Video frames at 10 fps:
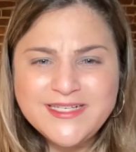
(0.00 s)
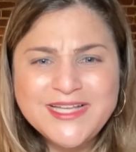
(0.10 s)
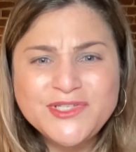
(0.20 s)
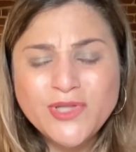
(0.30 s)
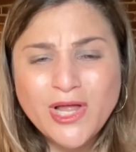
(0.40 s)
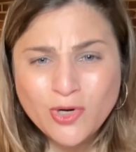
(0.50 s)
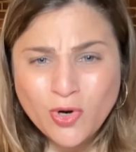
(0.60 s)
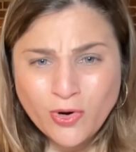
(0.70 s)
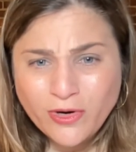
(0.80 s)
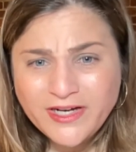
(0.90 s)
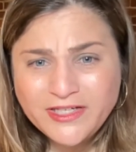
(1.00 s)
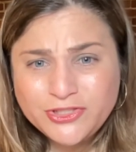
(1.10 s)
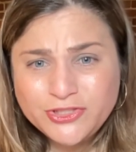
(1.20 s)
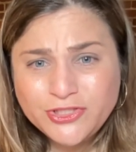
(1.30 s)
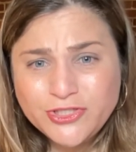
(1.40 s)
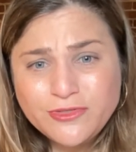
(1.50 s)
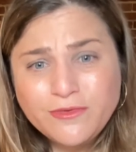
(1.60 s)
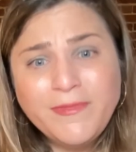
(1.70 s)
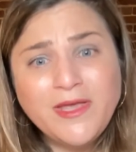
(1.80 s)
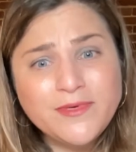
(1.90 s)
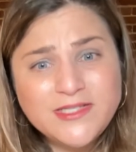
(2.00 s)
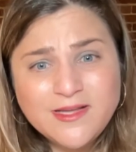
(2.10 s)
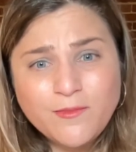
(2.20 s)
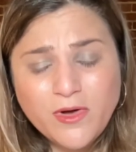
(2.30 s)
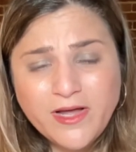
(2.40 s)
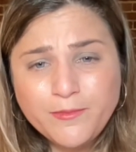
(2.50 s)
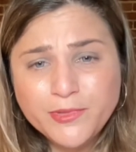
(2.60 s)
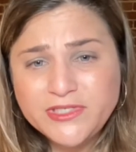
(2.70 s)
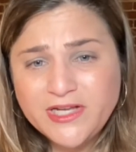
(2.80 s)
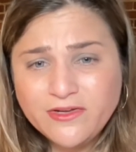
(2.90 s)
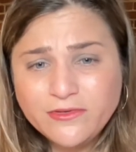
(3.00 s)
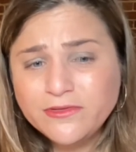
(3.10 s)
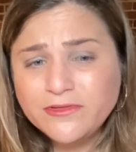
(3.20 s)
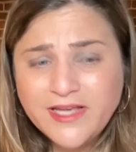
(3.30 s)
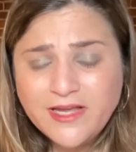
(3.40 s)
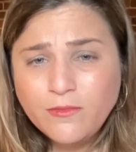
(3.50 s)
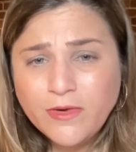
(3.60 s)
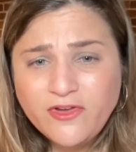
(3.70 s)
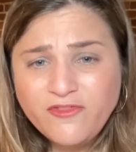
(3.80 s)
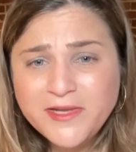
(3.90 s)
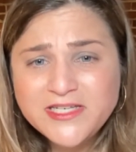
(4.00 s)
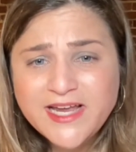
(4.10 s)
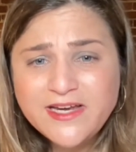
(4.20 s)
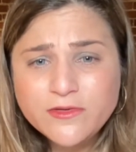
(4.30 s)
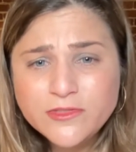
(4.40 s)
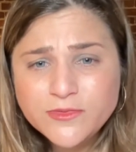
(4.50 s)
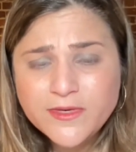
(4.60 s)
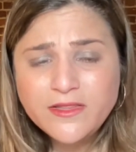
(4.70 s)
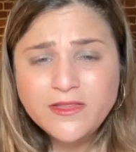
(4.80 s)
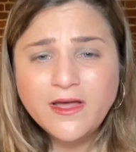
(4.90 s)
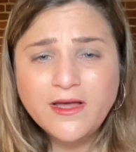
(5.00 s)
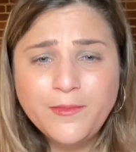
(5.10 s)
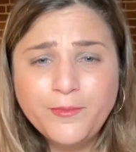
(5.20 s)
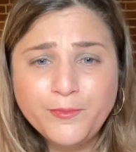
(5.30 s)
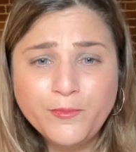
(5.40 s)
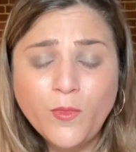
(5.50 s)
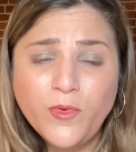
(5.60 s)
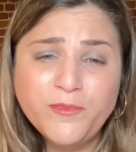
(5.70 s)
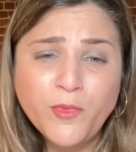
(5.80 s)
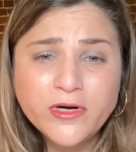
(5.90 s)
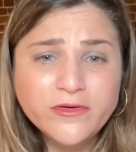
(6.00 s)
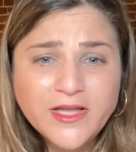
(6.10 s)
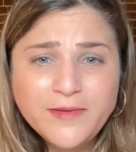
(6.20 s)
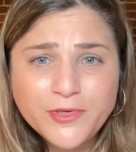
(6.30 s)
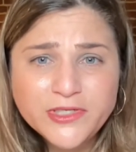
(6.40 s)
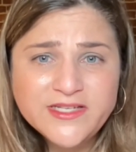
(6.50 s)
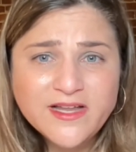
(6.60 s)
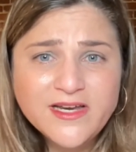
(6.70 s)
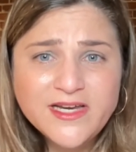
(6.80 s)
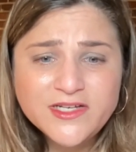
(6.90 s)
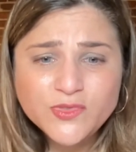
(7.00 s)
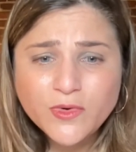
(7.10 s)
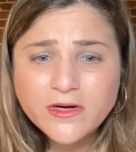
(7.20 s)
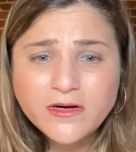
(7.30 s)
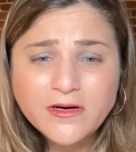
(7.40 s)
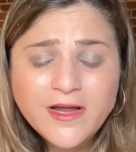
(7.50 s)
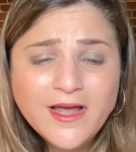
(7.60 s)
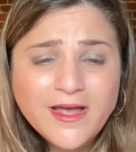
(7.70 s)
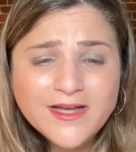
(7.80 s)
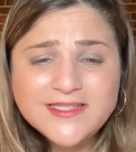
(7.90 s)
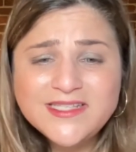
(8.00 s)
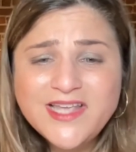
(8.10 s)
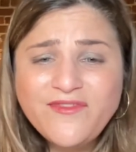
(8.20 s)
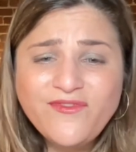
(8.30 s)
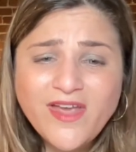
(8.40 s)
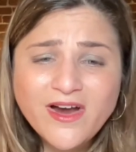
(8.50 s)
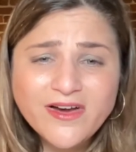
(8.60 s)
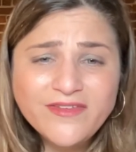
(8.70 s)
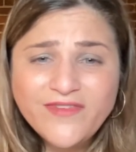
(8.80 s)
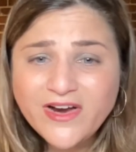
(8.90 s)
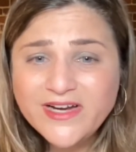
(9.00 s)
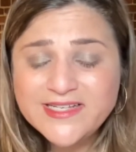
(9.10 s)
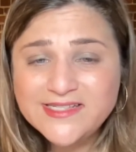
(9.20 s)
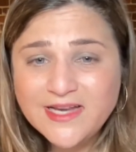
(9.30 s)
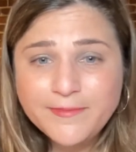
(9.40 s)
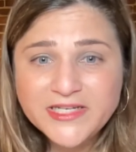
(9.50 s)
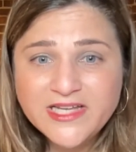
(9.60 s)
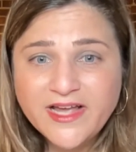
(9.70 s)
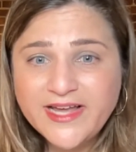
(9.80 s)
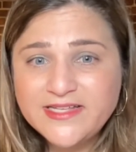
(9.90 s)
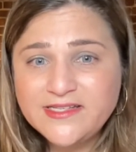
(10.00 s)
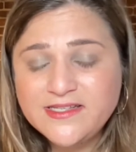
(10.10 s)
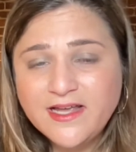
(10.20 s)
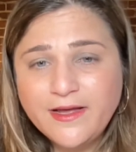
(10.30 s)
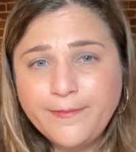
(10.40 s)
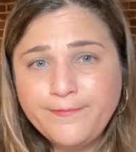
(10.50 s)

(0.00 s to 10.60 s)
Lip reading: takes a lot of courage to meet with someone, particularly when you've been diagnosed with borderline personality disorder, because it's a very, very stigmatized